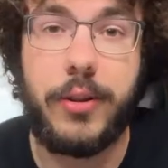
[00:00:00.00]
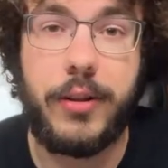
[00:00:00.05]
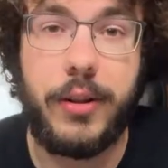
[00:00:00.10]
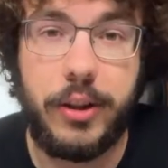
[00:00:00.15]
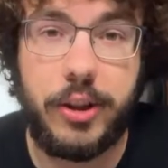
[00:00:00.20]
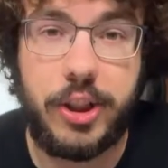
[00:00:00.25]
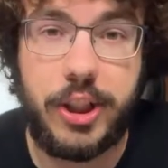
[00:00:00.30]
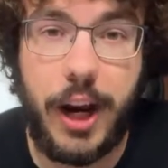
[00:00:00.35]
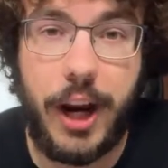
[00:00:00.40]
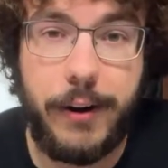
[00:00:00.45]

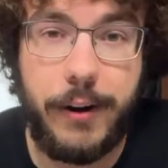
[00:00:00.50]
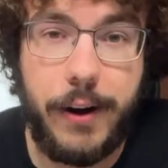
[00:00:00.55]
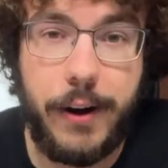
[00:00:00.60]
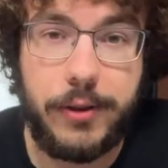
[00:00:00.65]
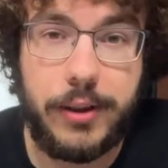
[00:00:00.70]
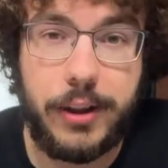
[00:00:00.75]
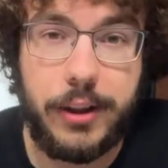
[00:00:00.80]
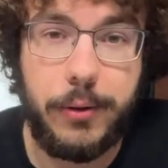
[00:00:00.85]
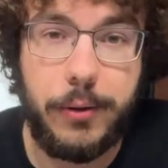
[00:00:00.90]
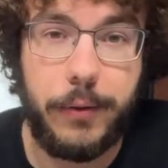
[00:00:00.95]
Shout out
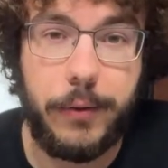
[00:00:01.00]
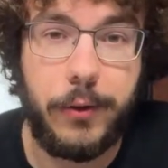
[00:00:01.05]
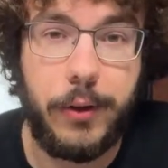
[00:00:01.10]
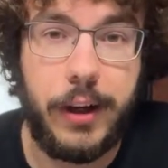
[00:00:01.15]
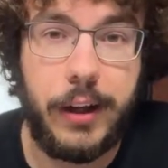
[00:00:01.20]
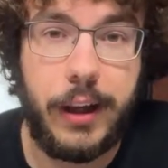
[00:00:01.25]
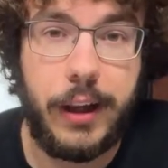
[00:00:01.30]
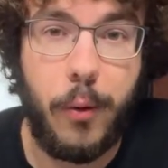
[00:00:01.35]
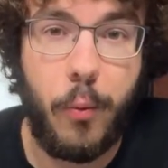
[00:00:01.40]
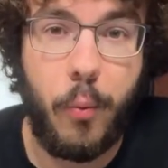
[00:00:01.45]
to you if you
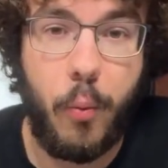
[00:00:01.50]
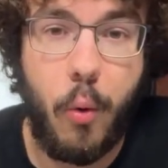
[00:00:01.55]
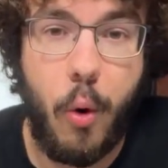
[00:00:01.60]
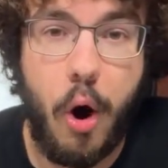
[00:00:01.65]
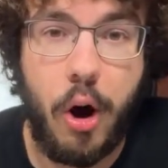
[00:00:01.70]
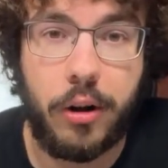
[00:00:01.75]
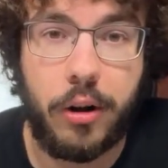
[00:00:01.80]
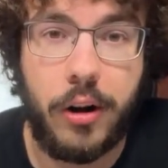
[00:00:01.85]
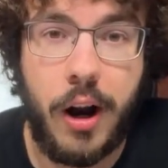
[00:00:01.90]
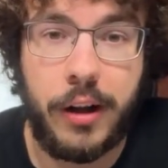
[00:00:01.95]
didn't get
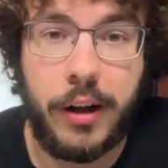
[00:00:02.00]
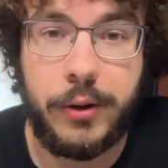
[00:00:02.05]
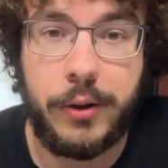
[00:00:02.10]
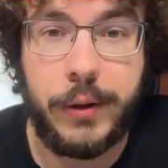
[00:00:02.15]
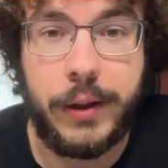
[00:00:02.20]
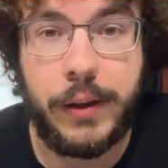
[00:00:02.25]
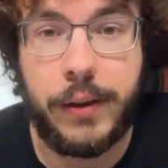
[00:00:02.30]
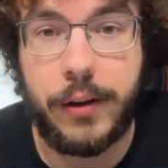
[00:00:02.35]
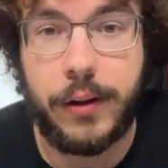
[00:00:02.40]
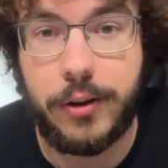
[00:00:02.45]
water on you
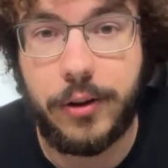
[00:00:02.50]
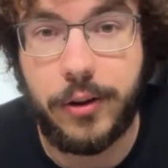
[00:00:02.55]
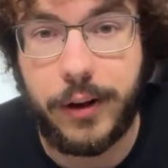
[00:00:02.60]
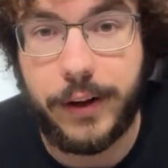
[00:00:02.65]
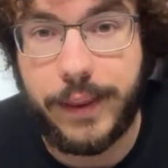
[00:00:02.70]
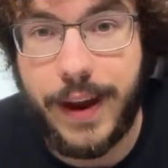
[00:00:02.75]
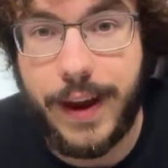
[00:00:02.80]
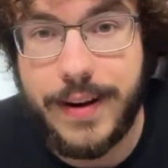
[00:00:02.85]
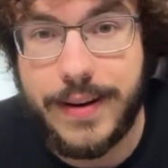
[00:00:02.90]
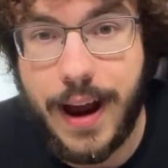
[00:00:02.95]
either
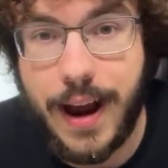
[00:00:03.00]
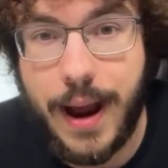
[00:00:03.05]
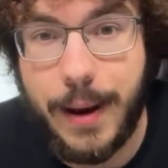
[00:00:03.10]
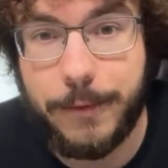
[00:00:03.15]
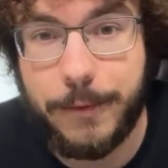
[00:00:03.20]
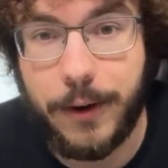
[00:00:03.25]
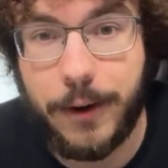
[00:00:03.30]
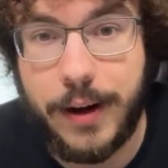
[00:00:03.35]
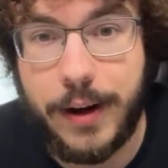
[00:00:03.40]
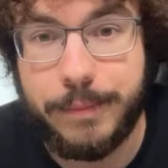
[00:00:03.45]
during that time
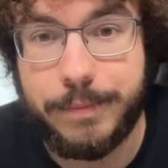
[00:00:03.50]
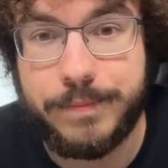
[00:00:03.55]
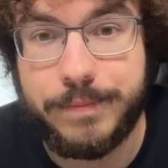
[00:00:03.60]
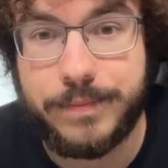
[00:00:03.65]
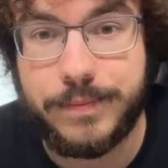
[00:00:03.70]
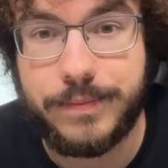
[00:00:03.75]
frame.